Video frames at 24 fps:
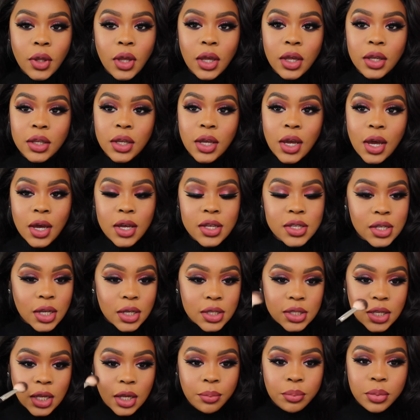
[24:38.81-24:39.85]
And yes,
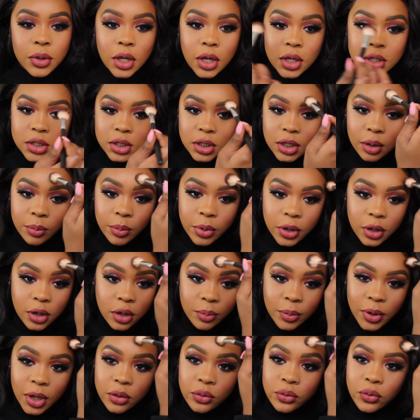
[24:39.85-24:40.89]
I take blush and I put it
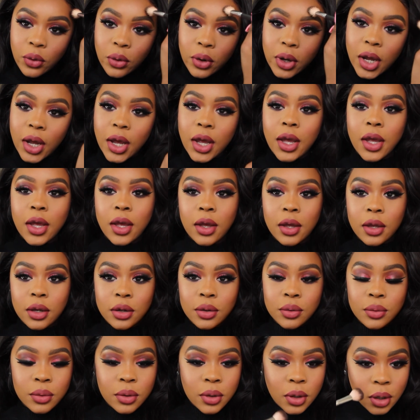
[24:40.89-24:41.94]
on my
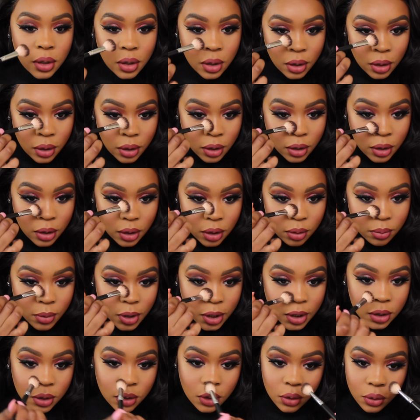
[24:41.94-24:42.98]
forehead and
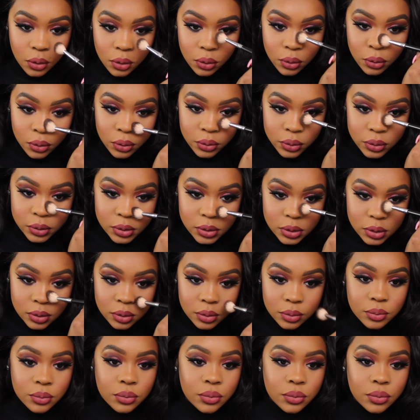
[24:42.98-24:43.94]
my nose.